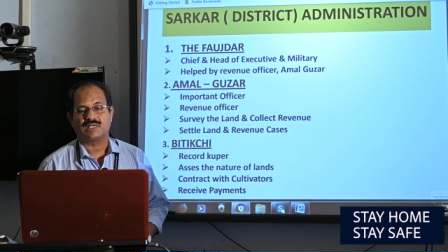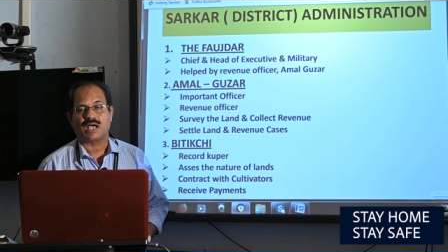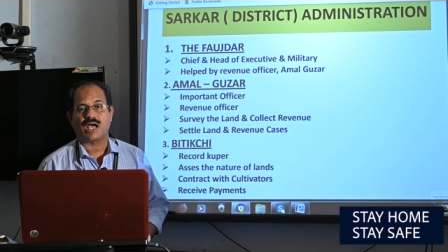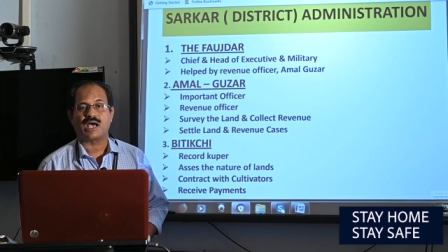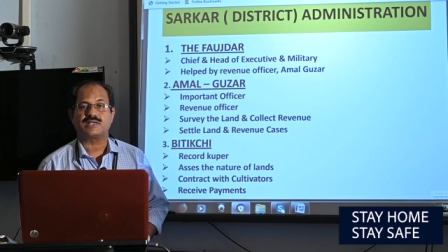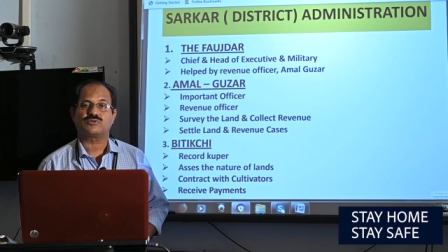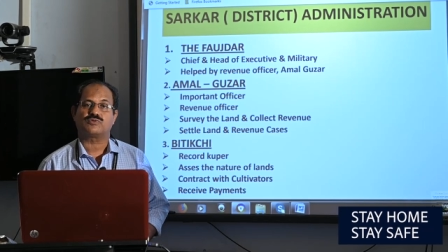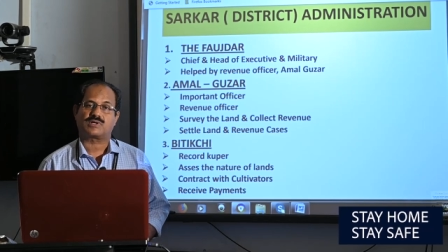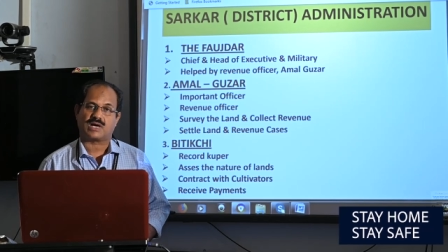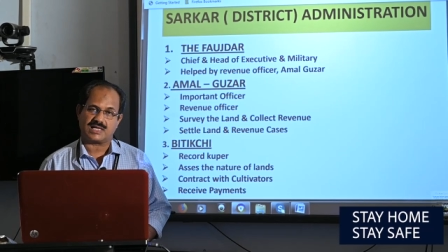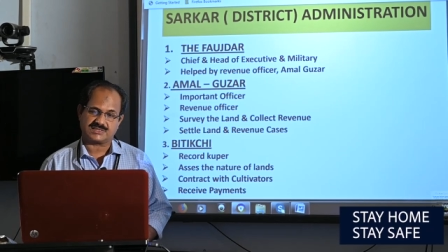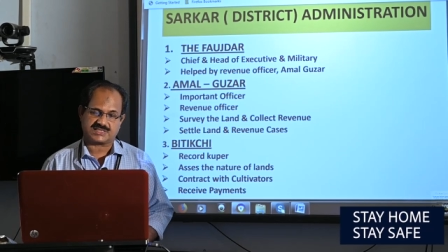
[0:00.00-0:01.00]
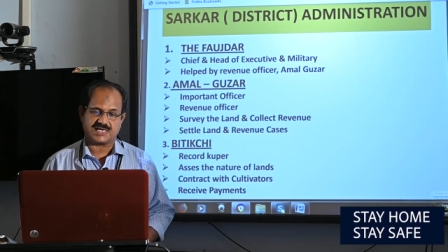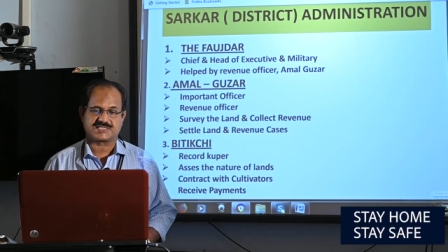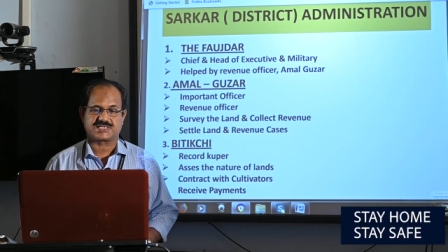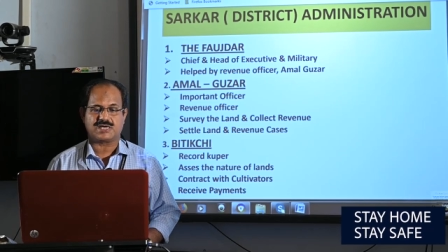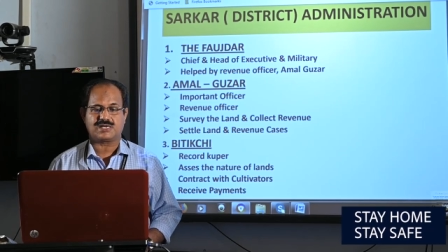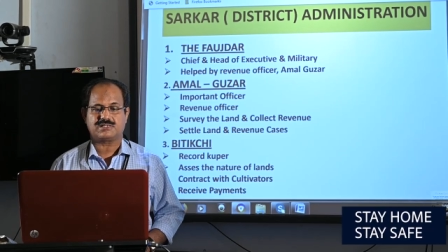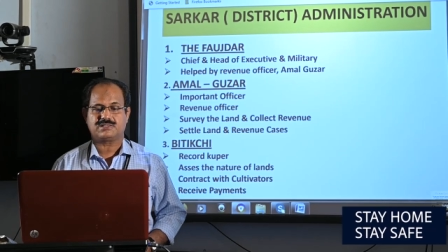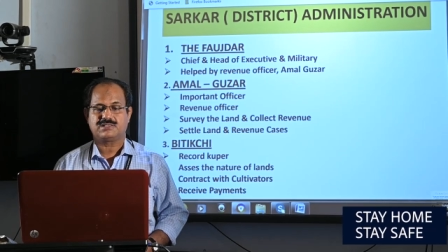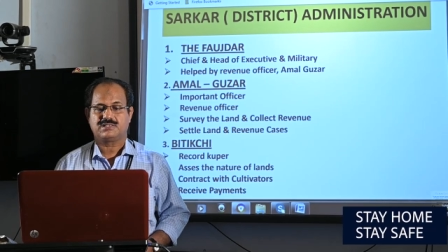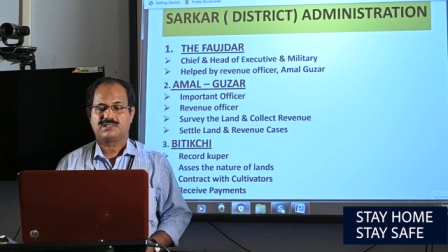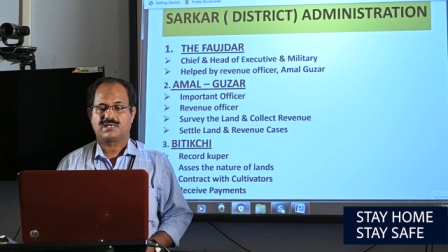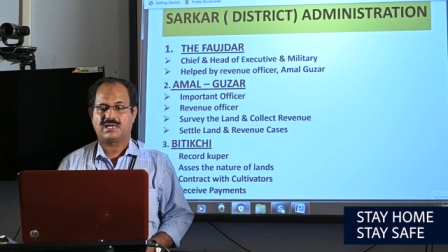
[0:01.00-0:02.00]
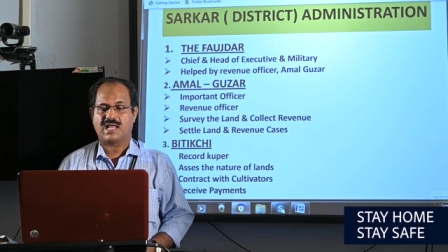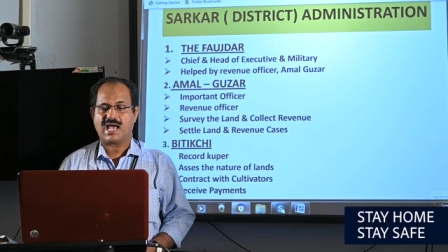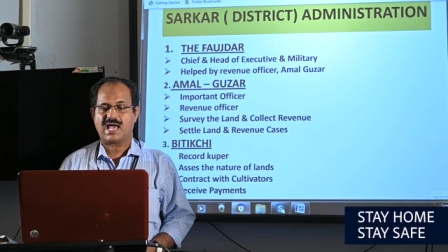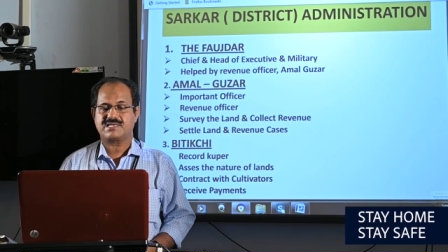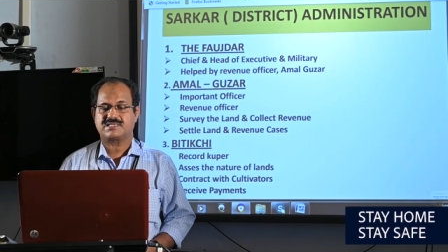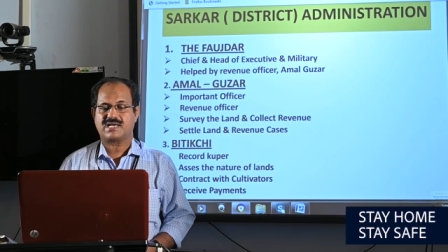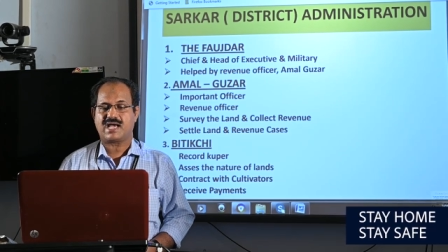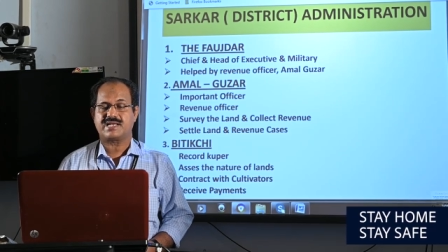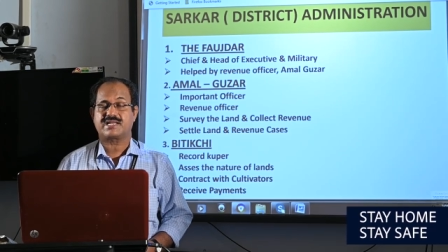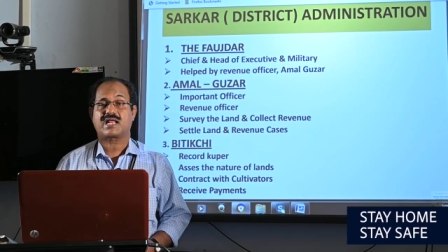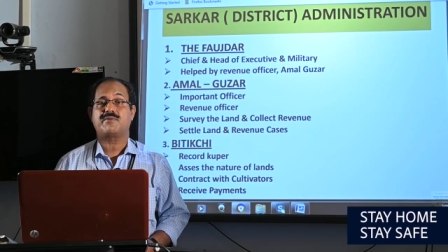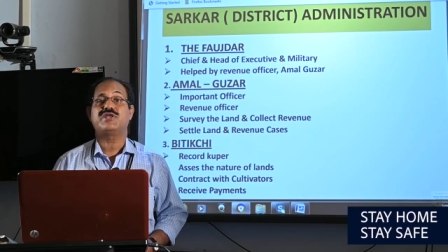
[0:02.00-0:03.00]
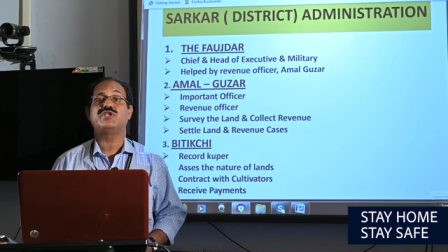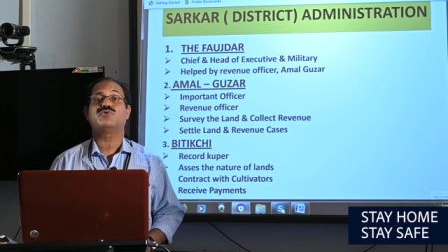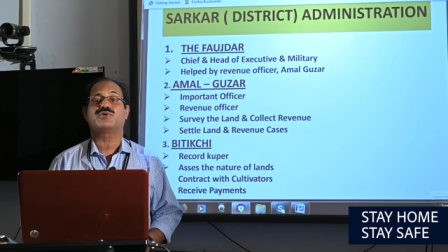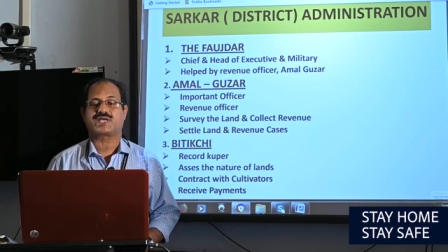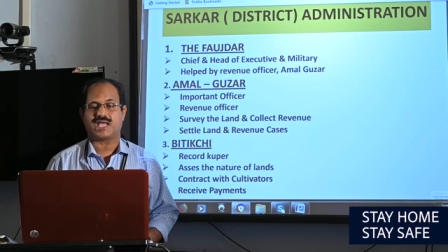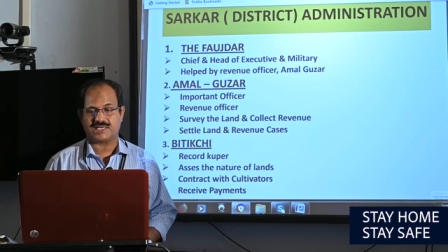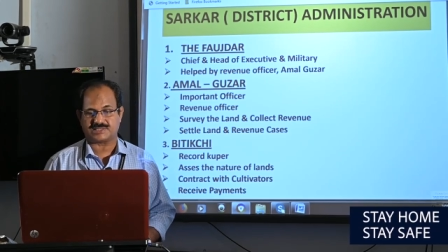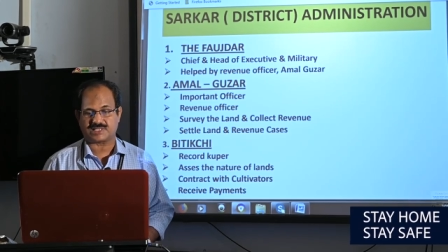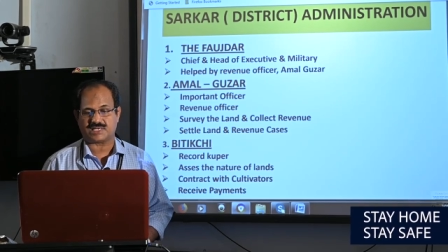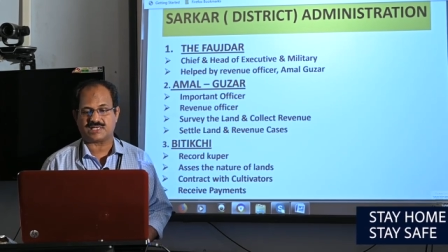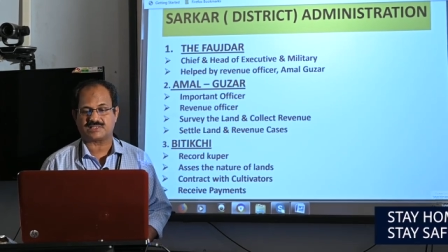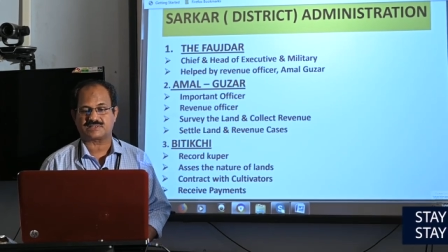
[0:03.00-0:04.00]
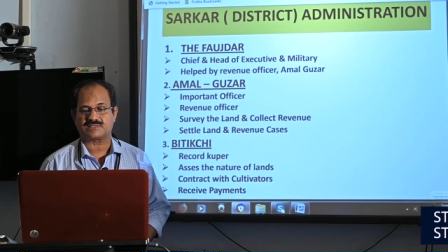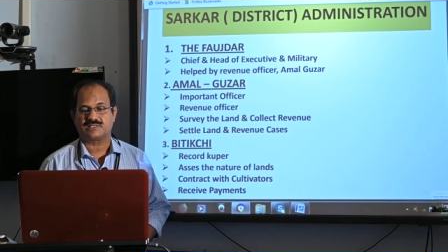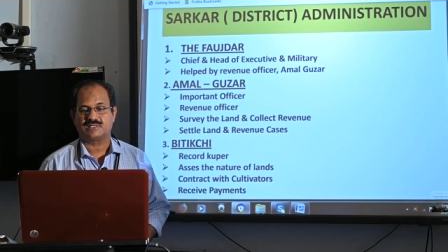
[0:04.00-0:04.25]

and who can settle land and revenue cases